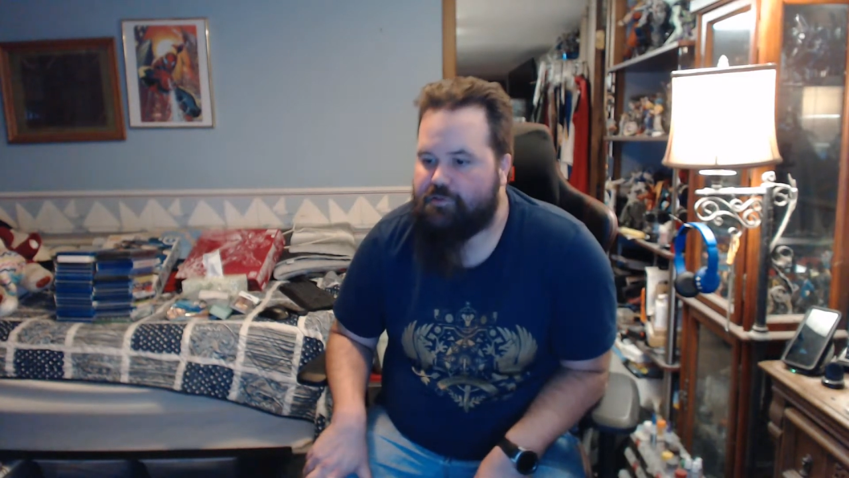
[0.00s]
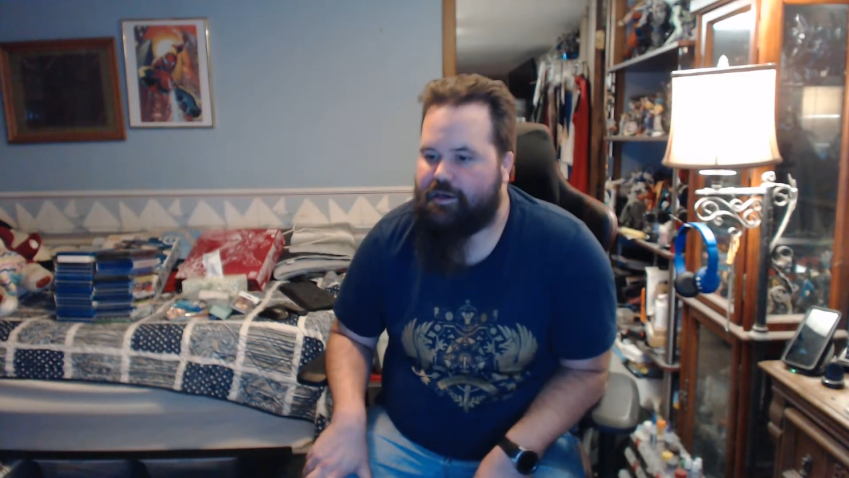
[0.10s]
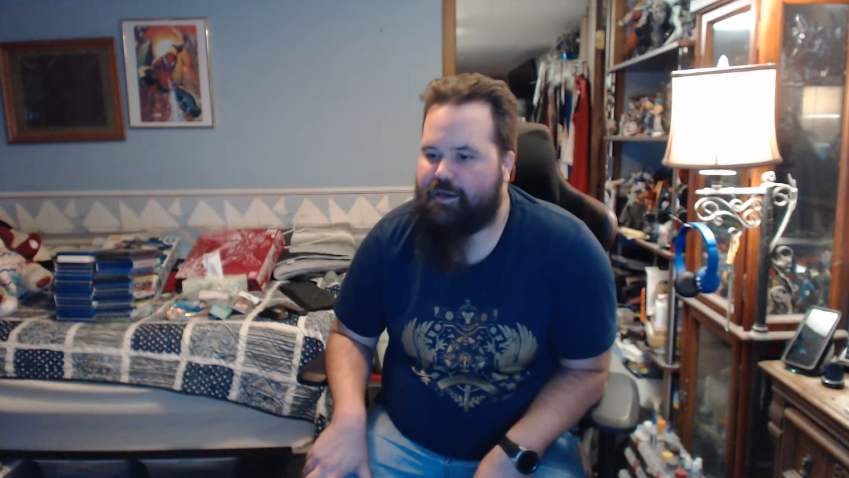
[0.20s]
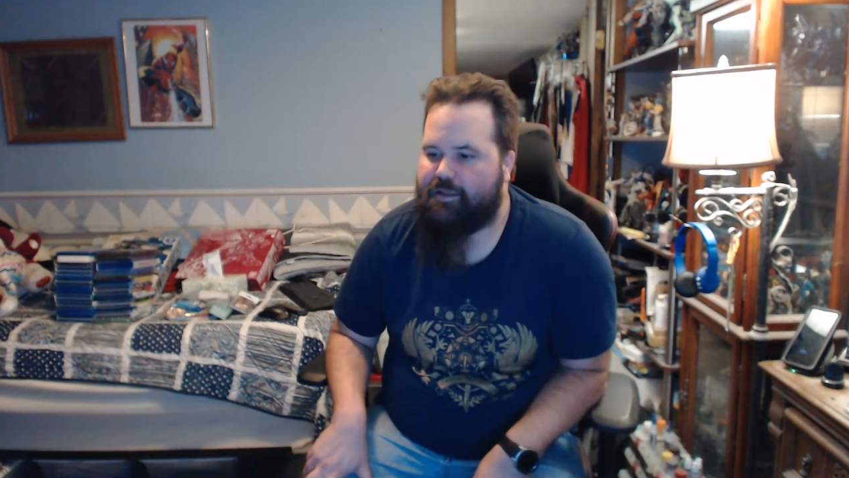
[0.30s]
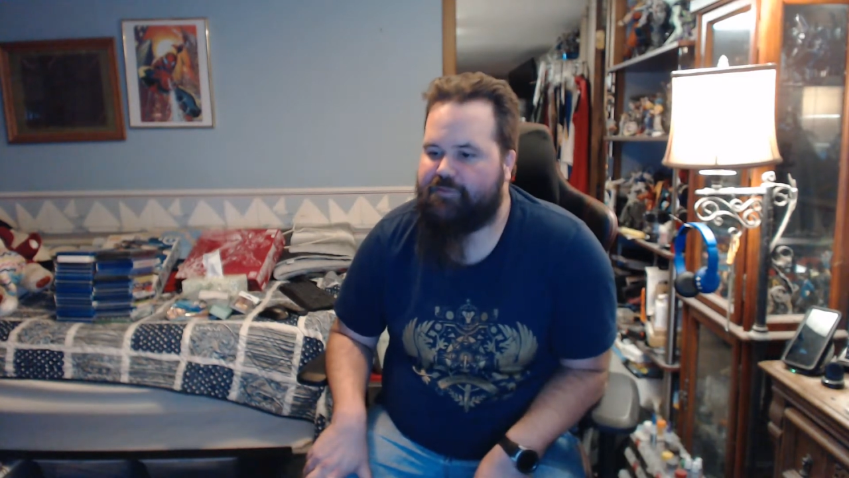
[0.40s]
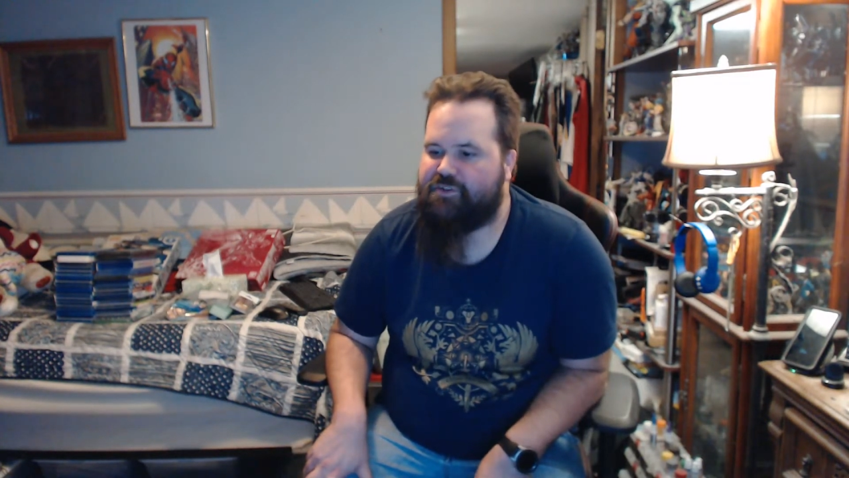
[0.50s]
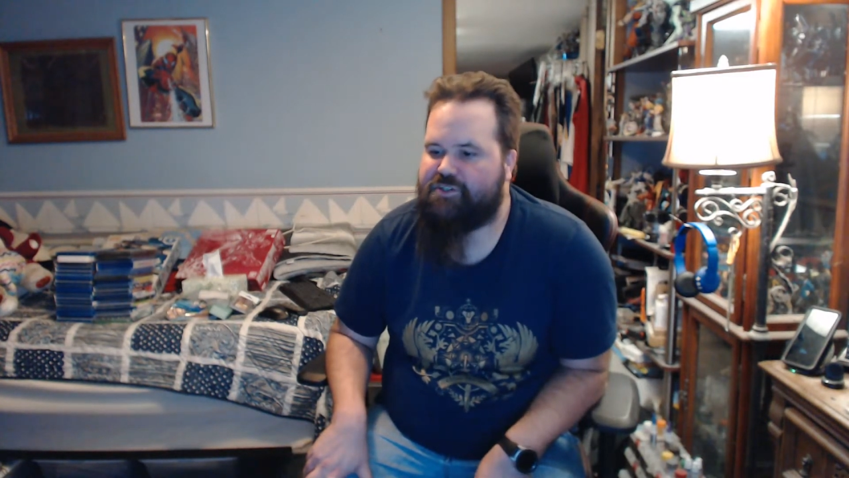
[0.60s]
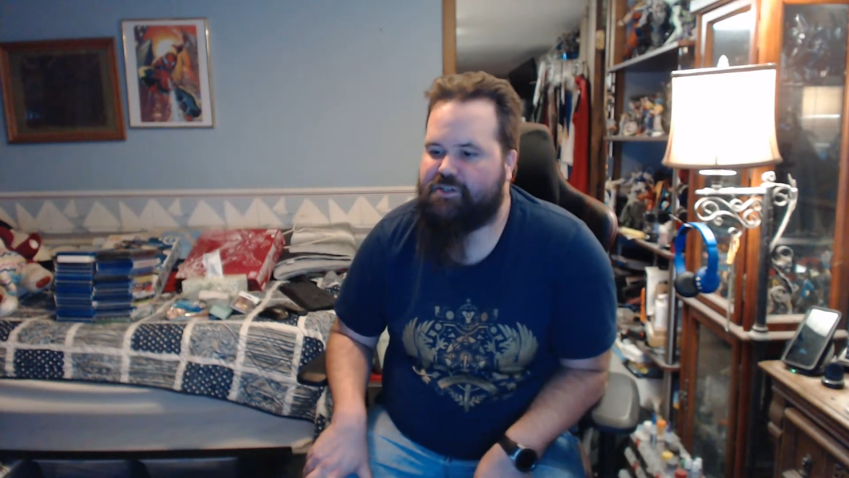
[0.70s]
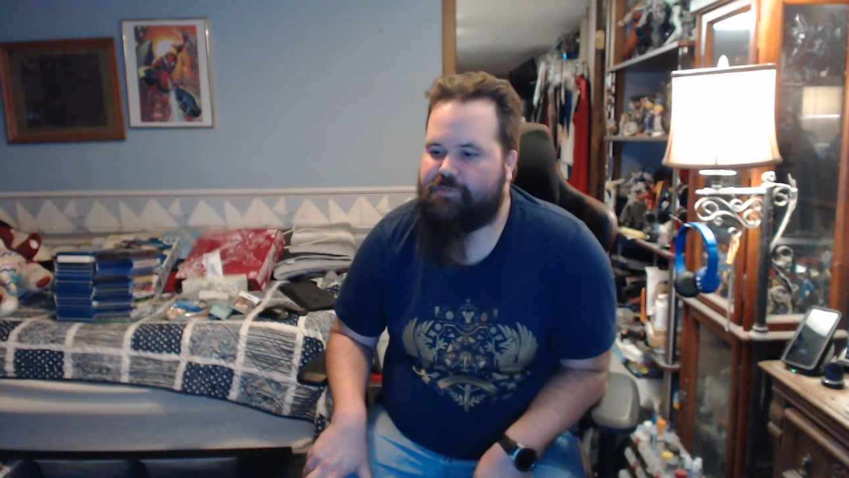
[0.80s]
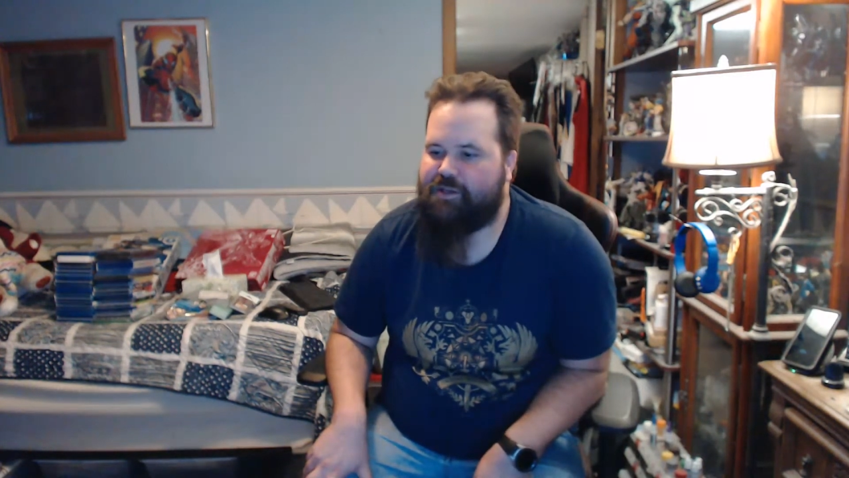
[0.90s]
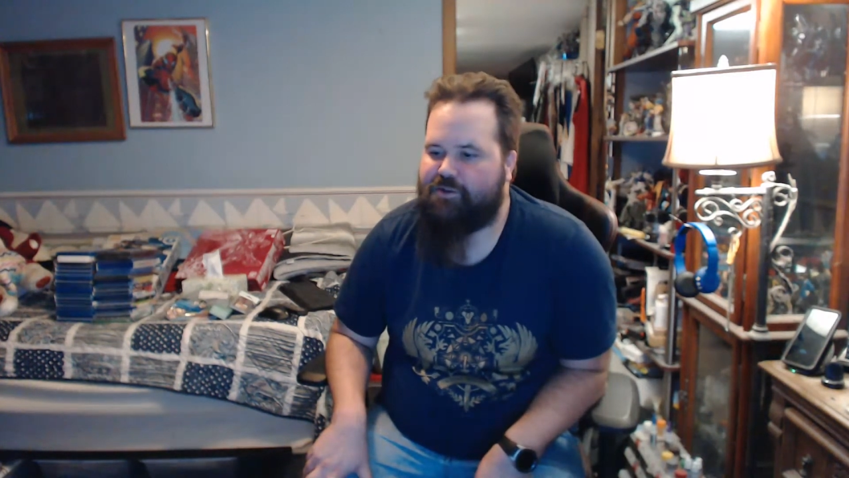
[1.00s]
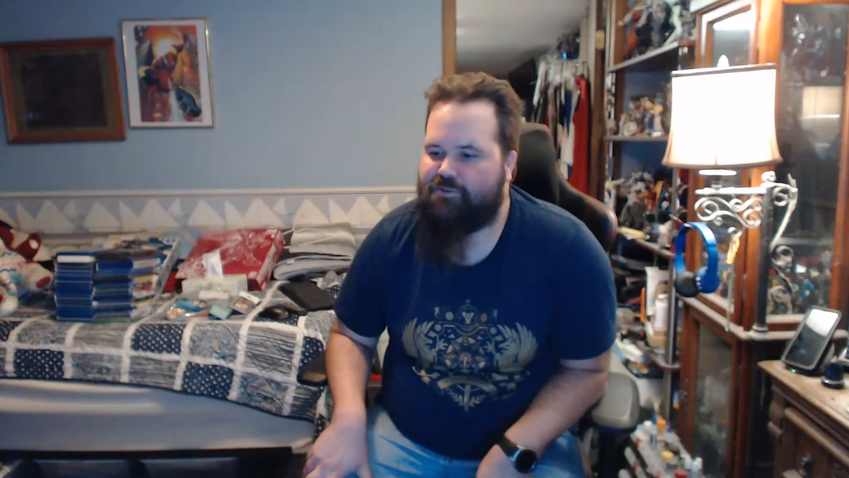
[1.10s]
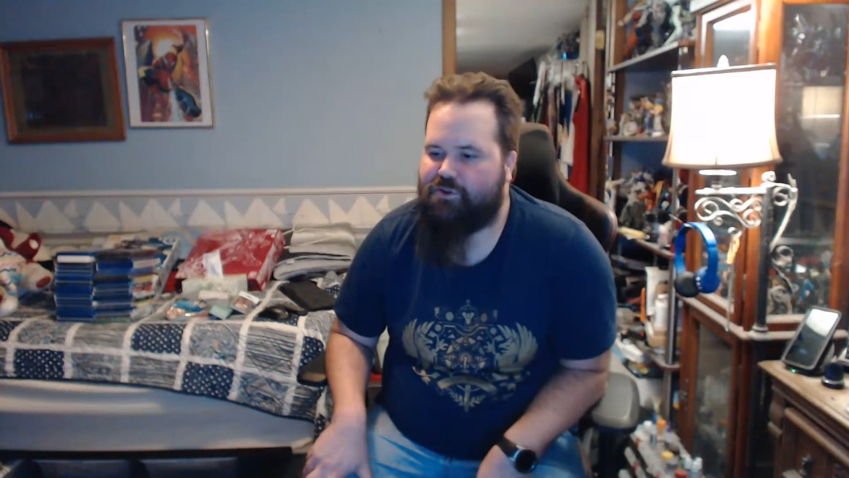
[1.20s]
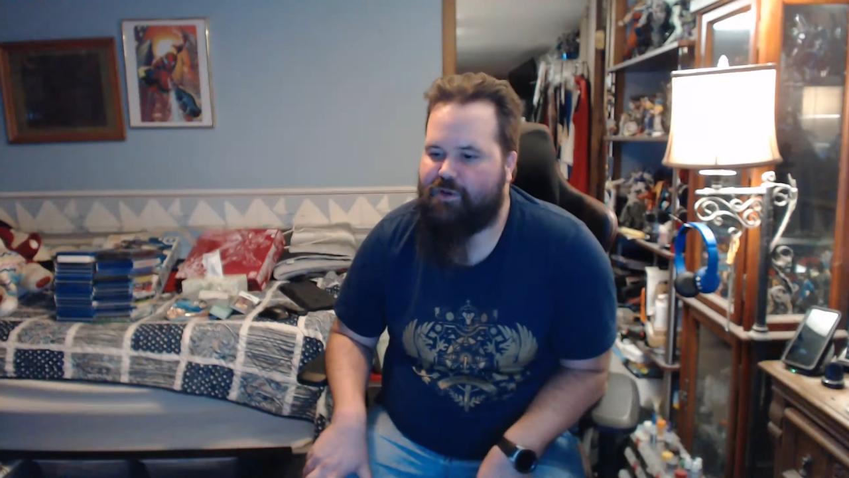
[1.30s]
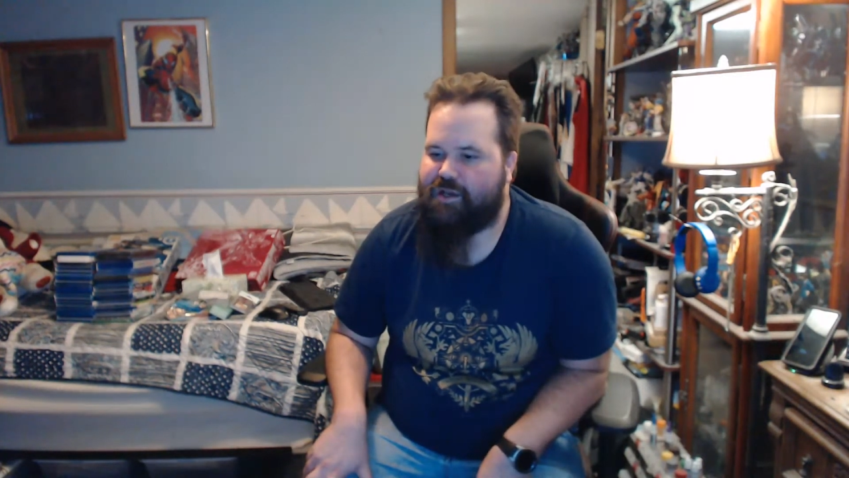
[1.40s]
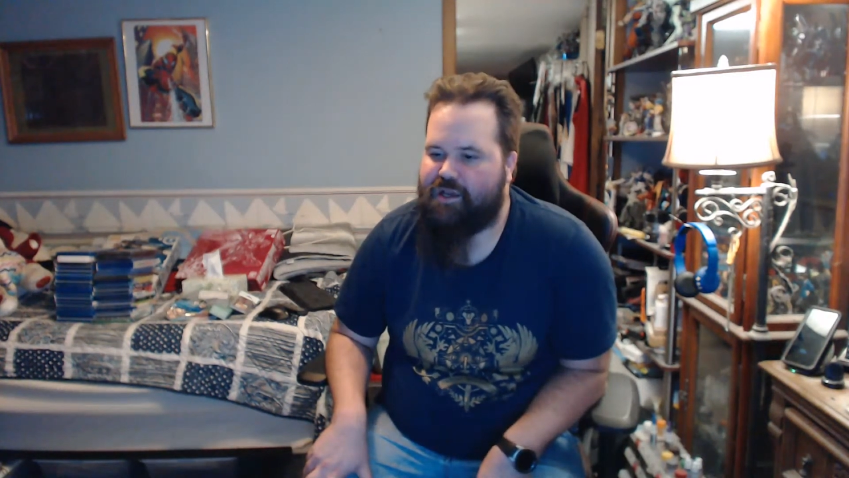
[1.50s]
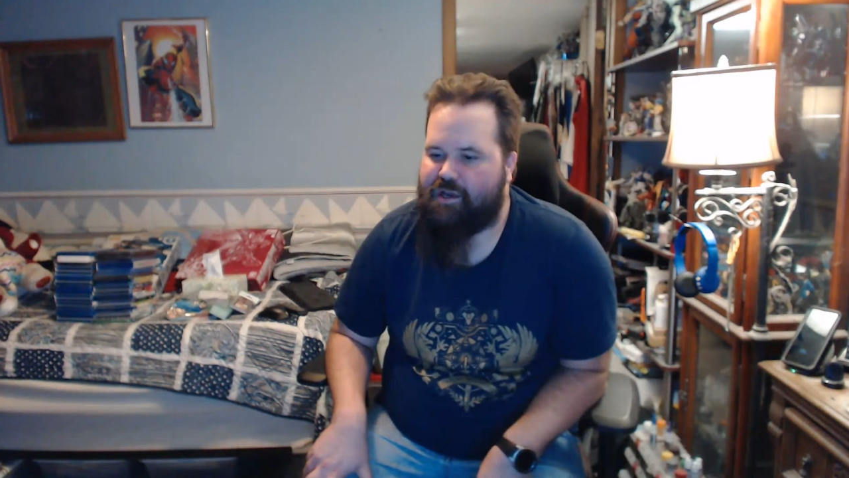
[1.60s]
I love the GPO2A.